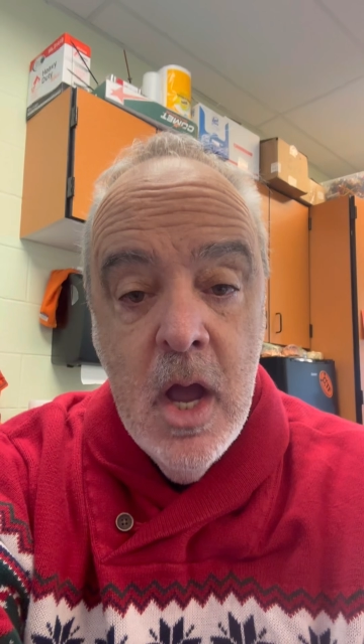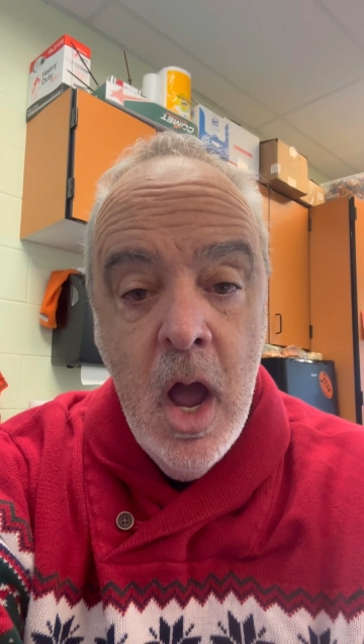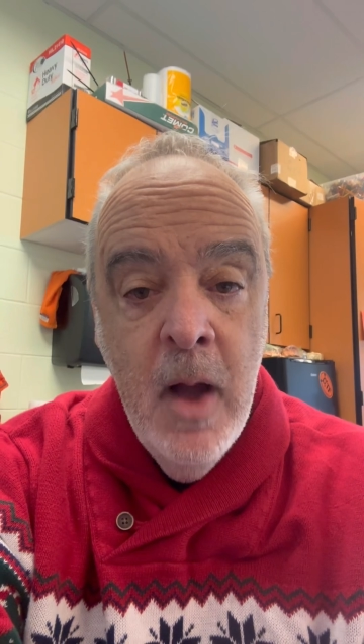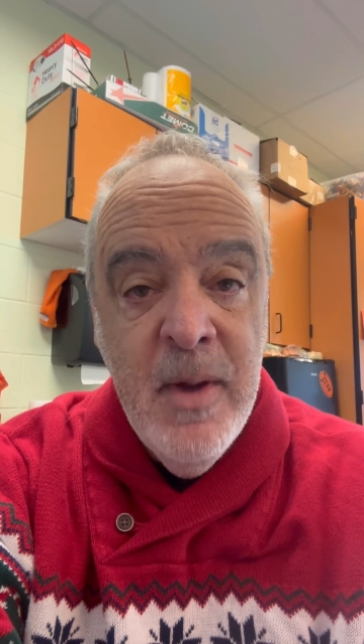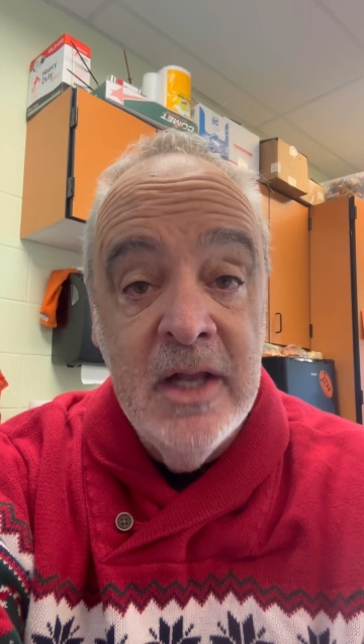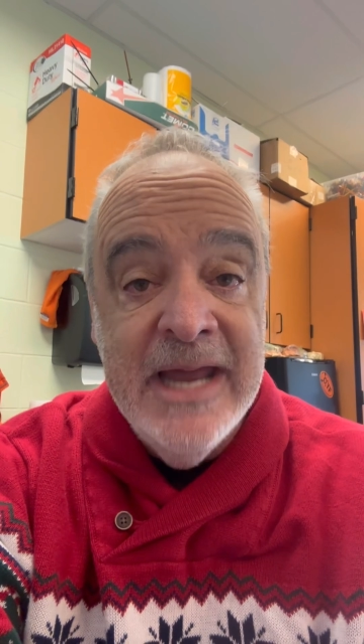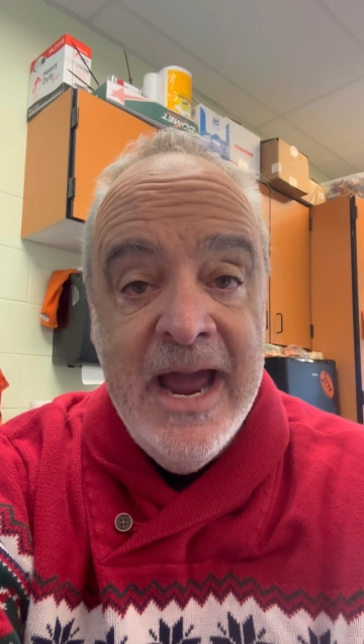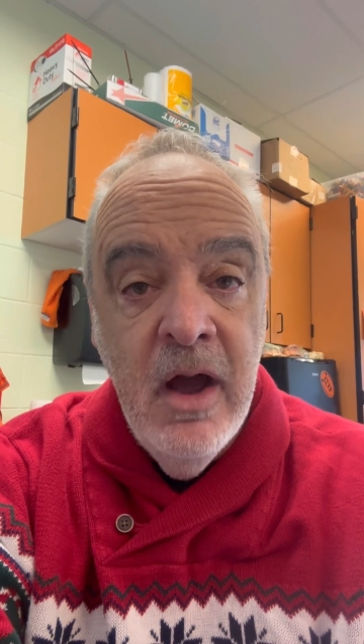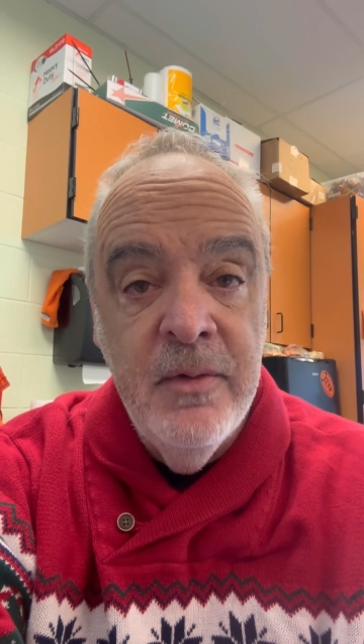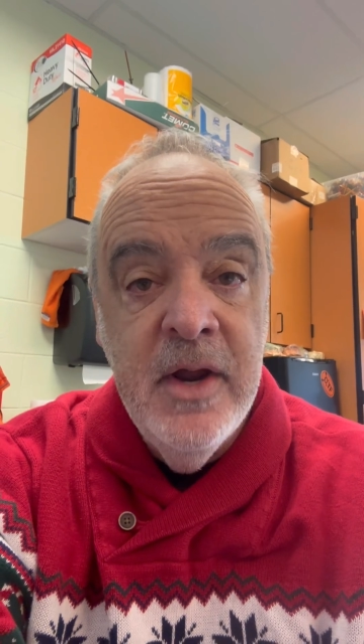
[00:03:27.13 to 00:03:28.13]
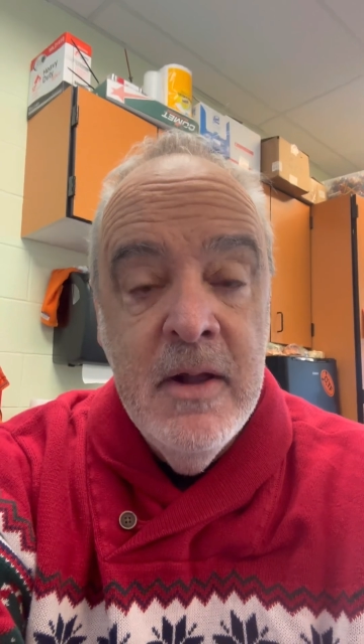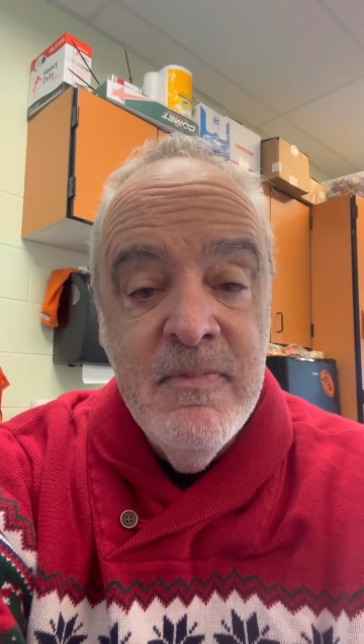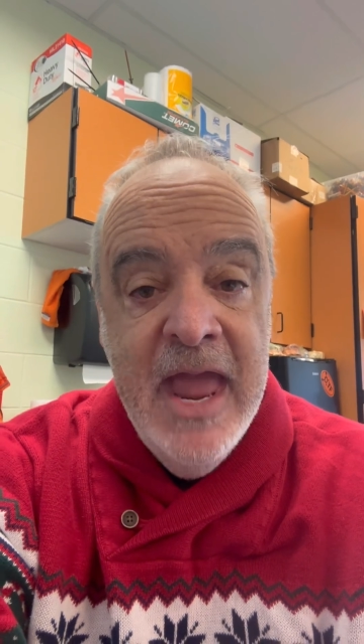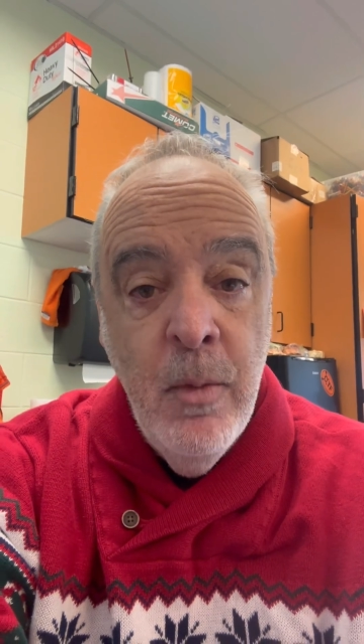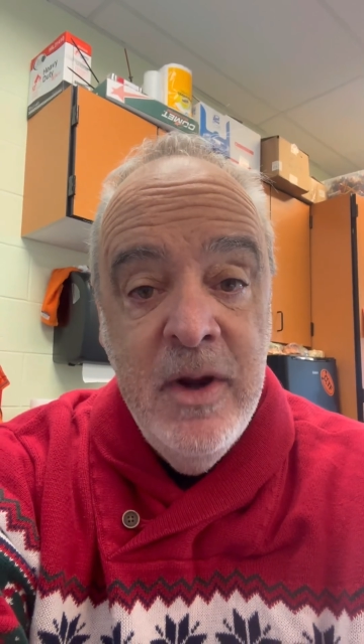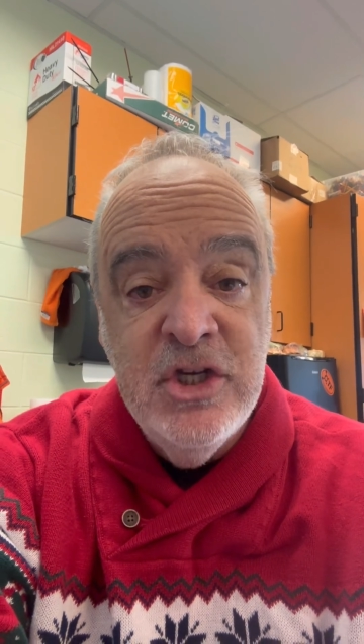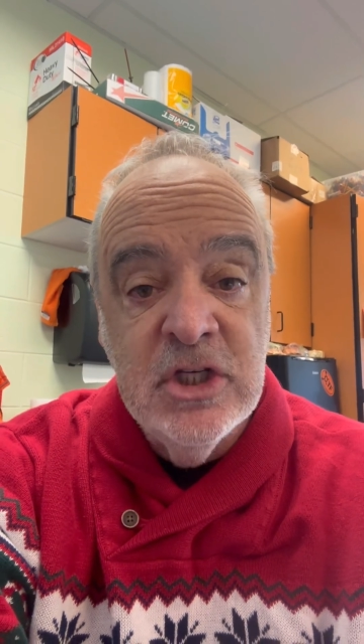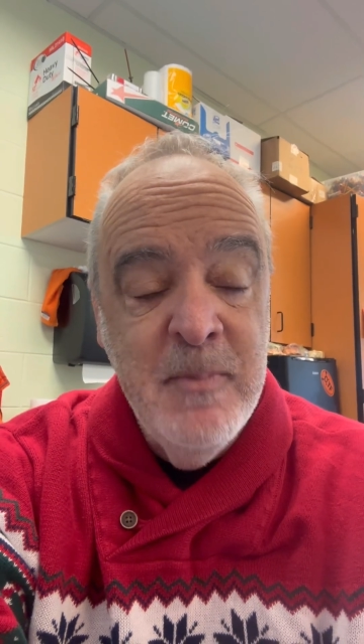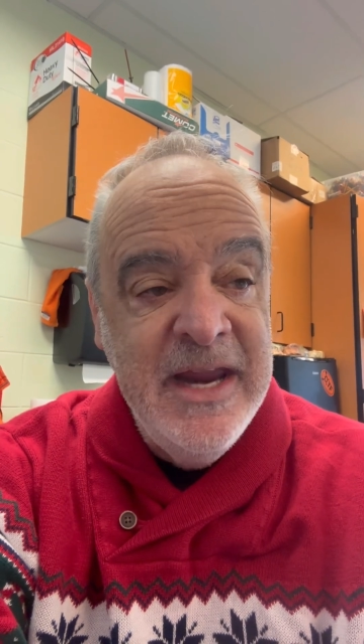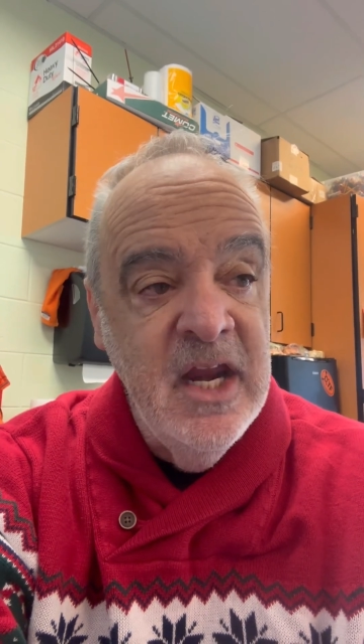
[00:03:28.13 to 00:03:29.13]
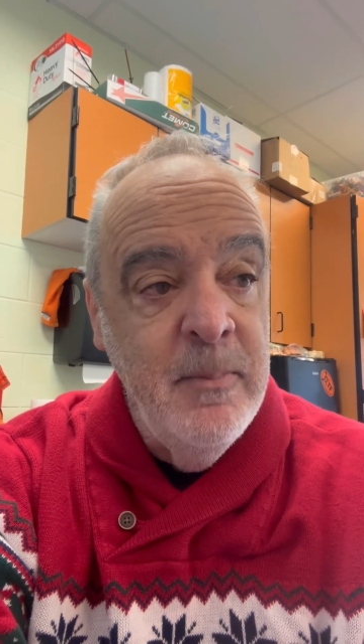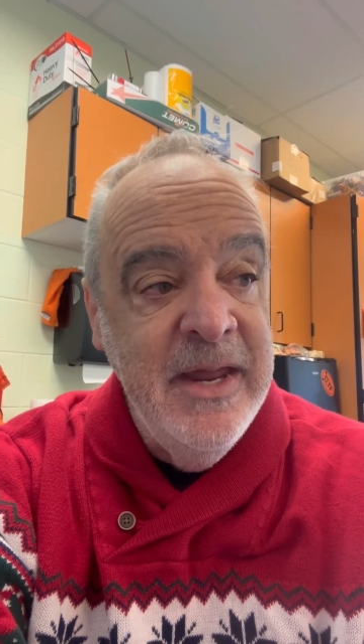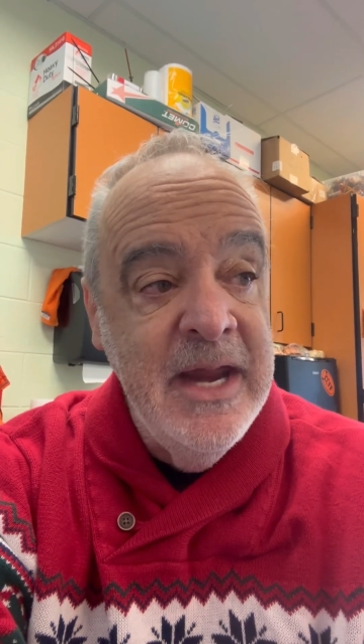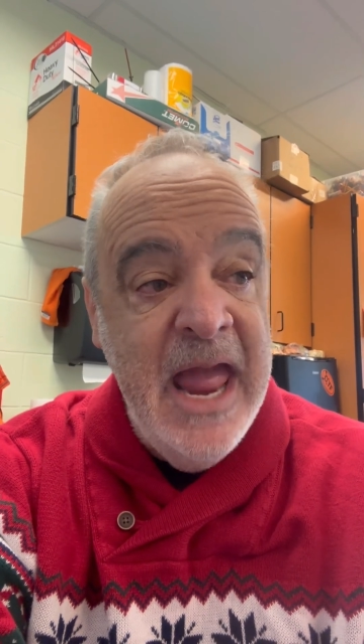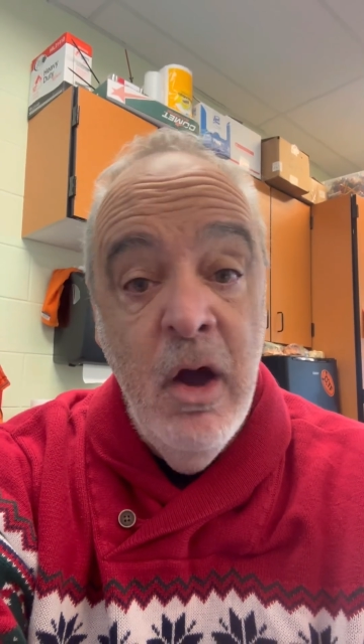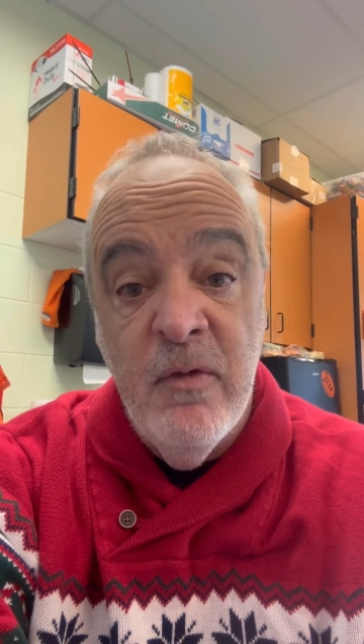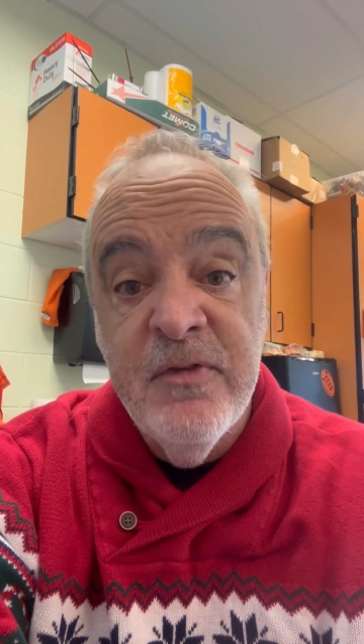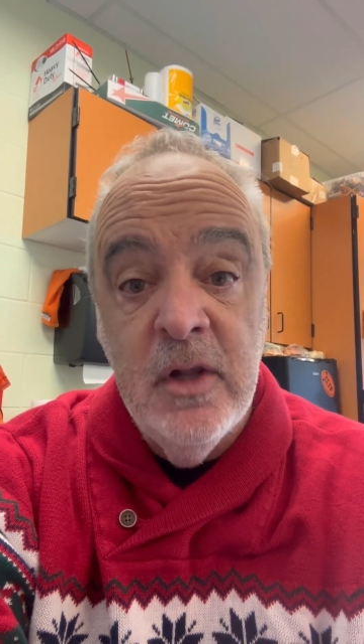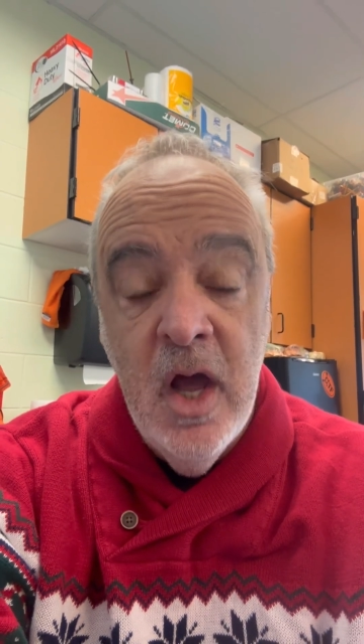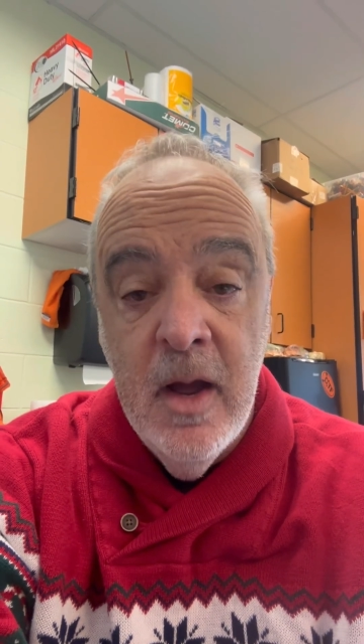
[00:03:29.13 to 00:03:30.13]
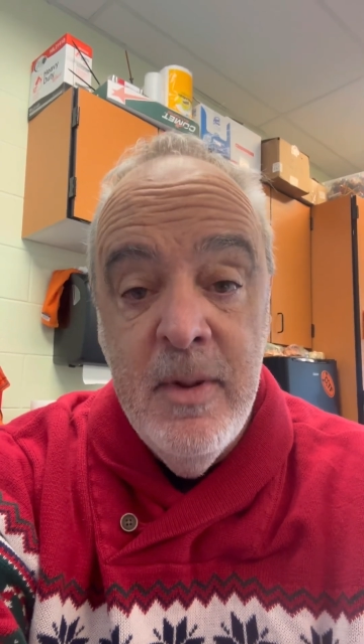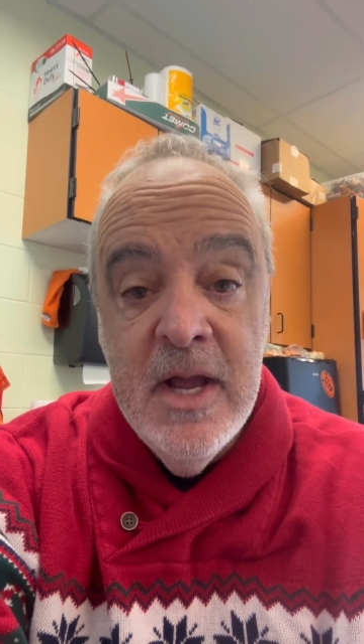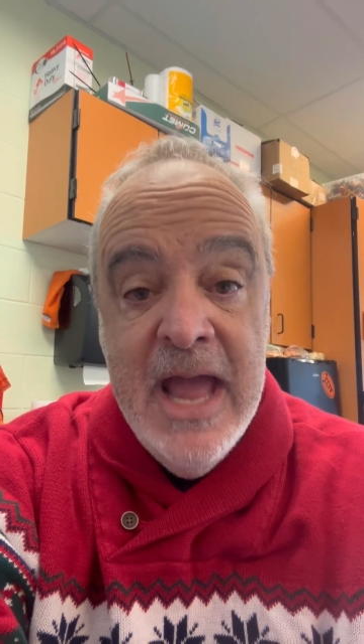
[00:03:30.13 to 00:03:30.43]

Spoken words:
allowed, and we just make it a big elf club